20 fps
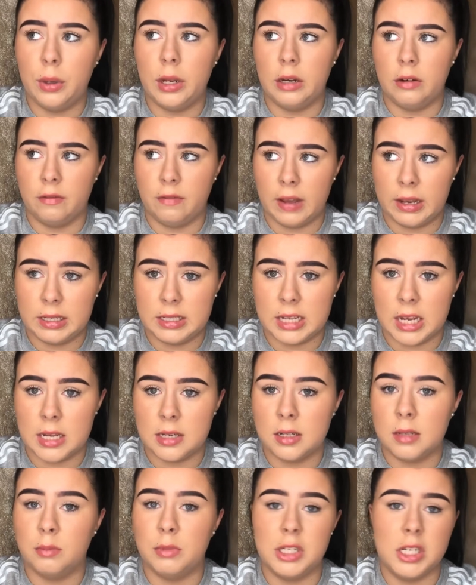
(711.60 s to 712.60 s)

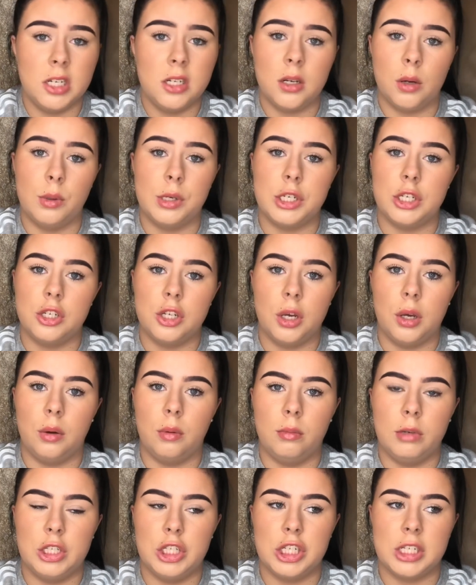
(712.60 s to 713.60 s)
infected, and we didn't know what to do,
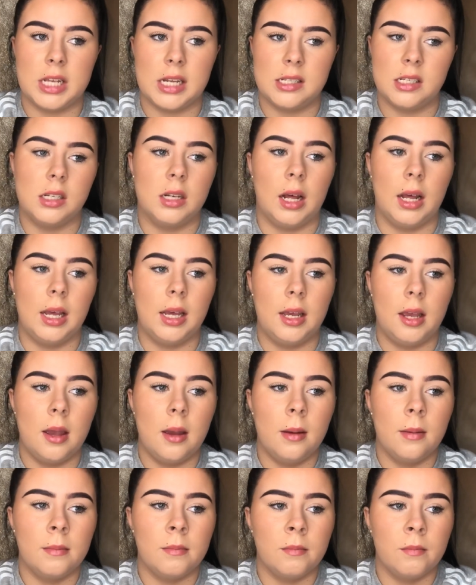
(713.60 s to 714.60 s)
and we just had to, like,
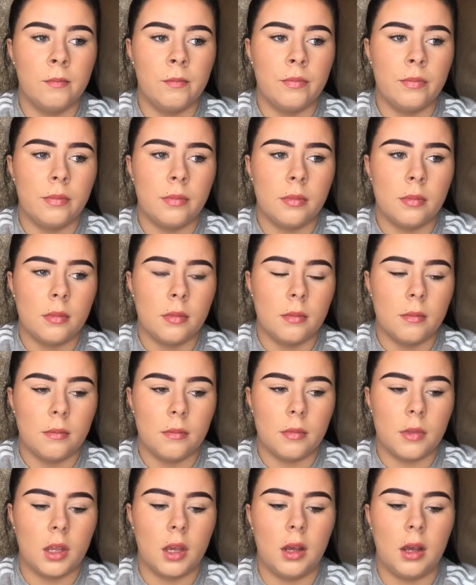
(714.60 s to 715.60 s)

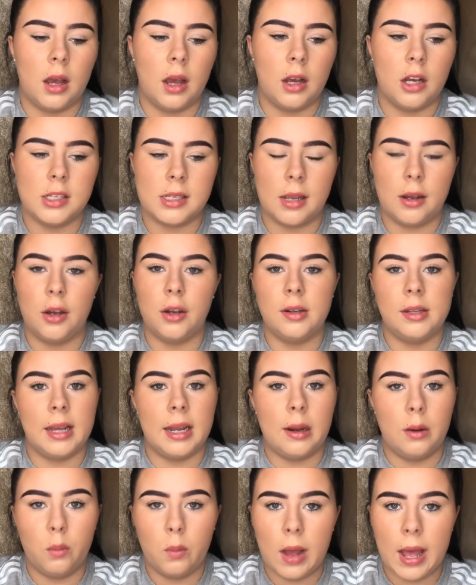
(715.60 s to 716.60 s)
because I couldn't
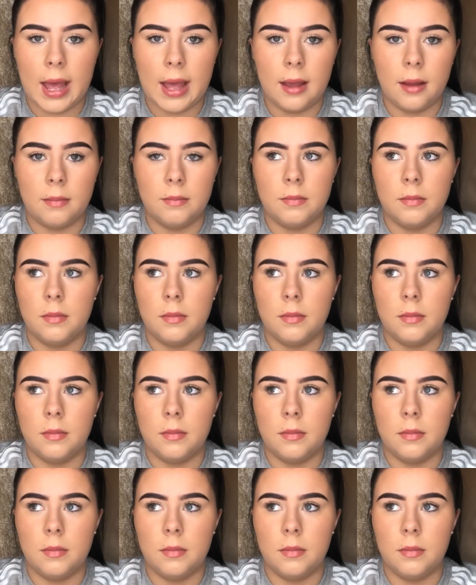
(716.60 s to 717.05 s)
get it wet,